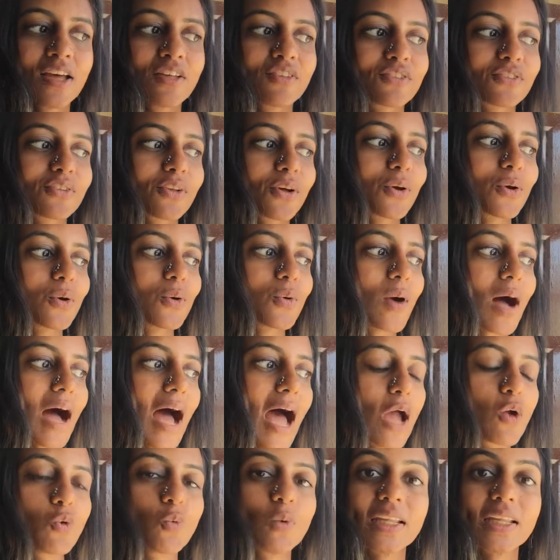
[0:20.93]
So
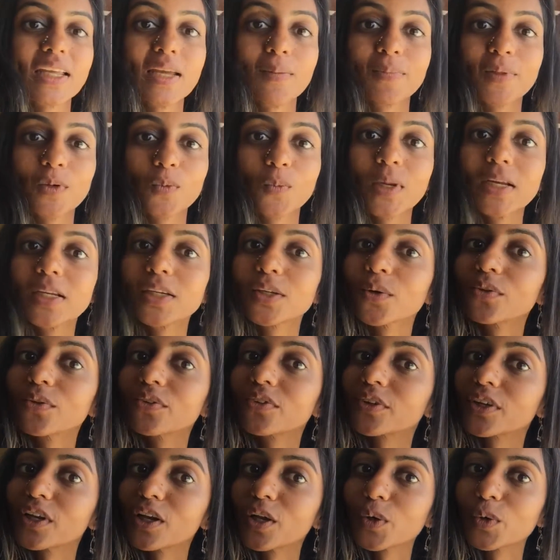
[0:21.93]
I would keep the
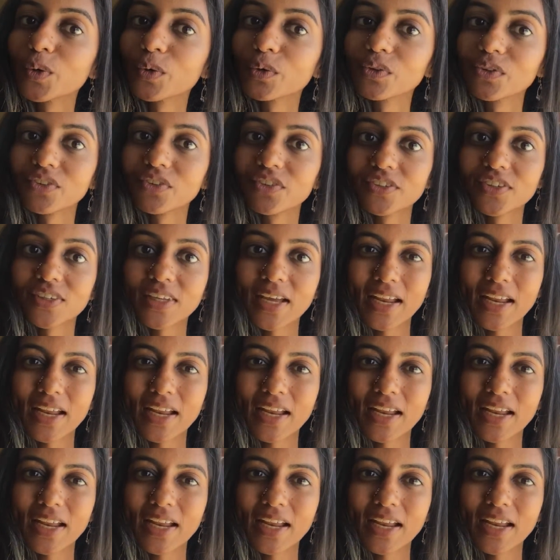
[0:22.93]
windows closed